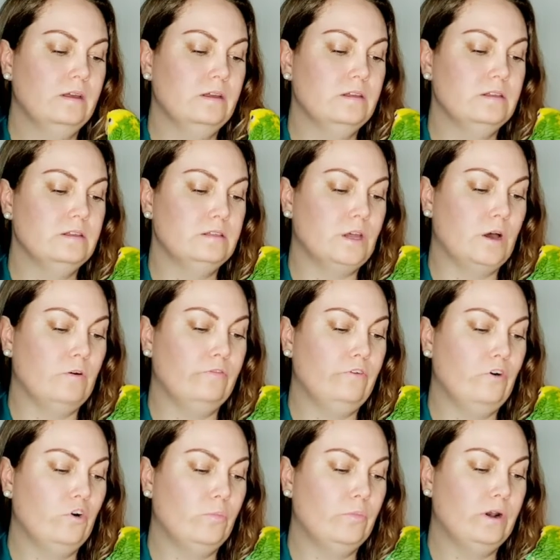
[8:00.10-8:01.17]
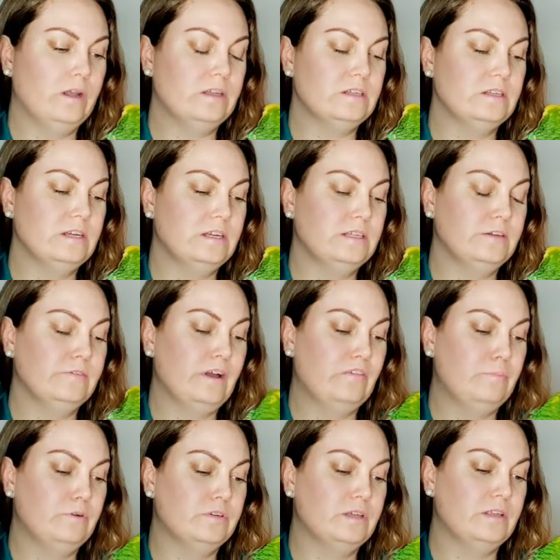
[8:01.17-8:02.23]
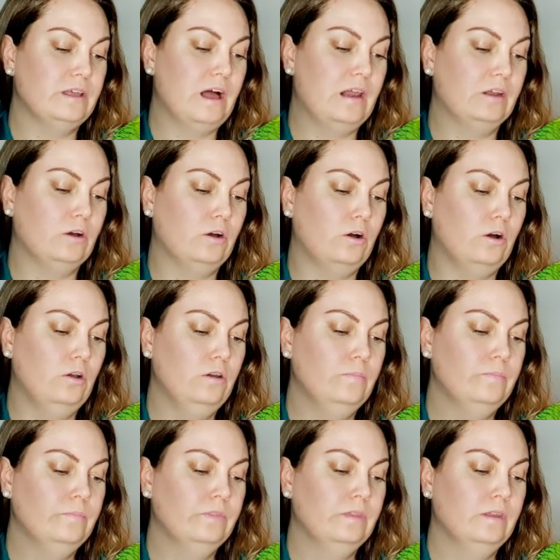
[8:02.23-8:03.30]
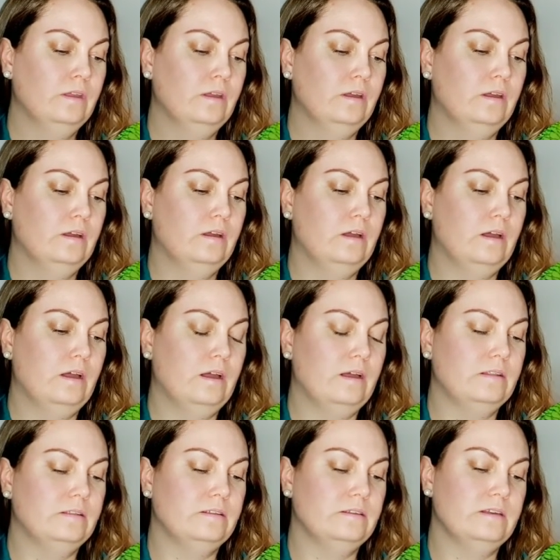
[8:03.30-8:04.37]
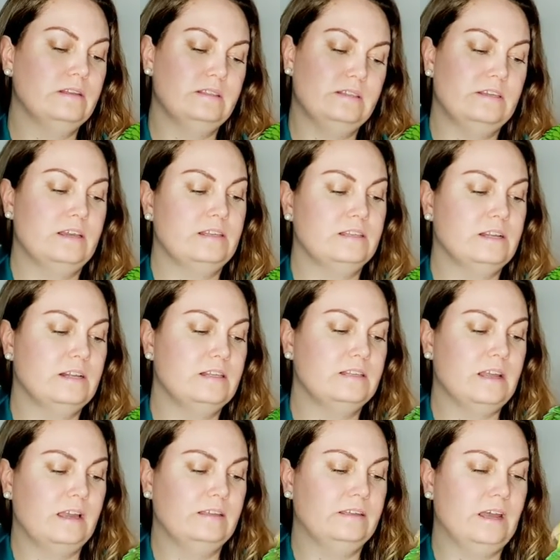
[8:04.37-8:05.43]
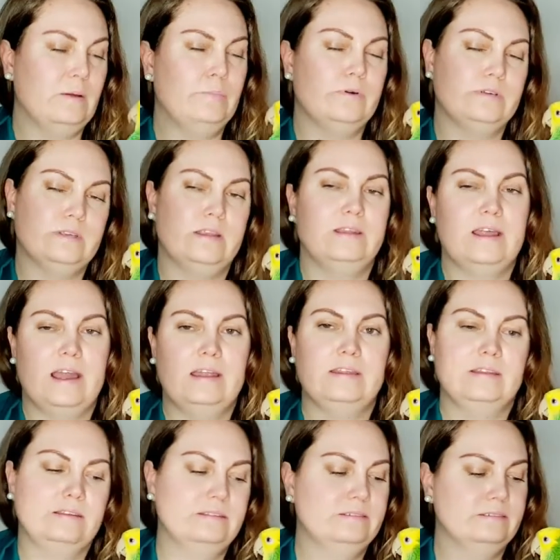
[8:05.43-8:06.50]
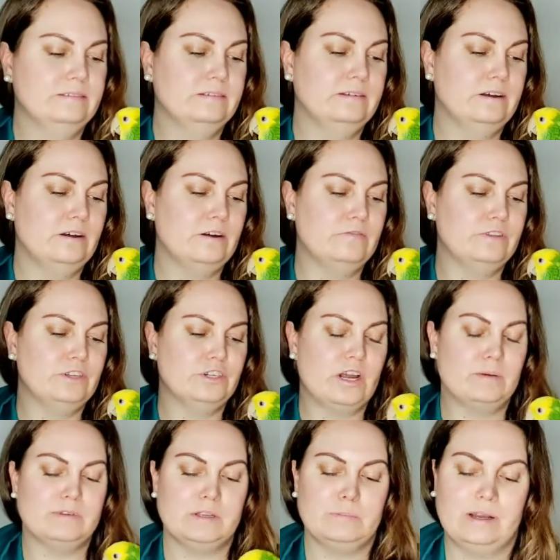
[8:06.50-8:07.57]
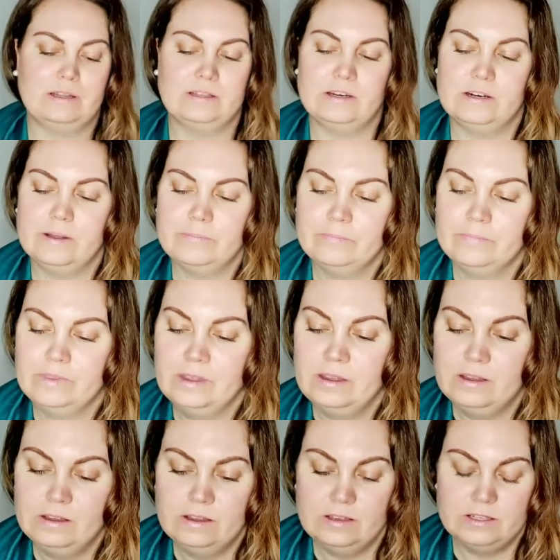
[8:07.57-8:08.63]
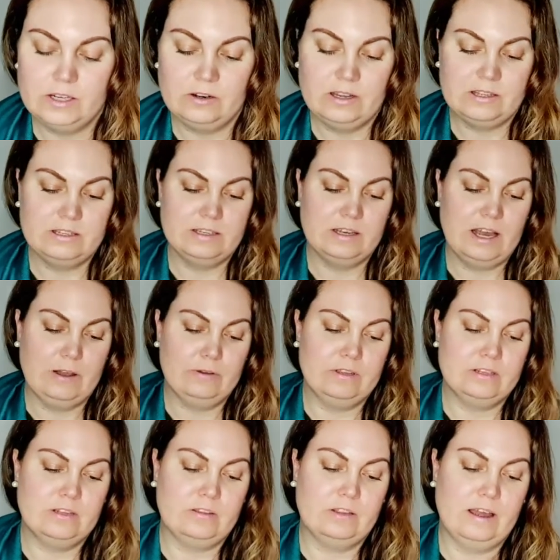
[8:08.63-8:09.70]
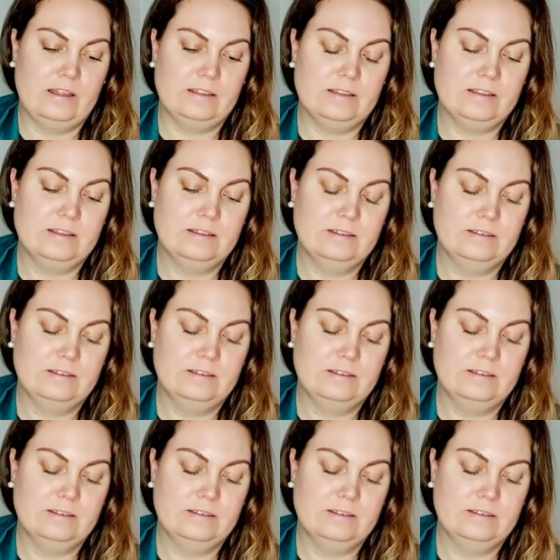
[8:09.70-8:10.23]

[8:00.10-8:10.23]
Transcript: So formula is 65% alcohol, and it says kills 99% of the germs and bacteria. So let's see how it is on the hands.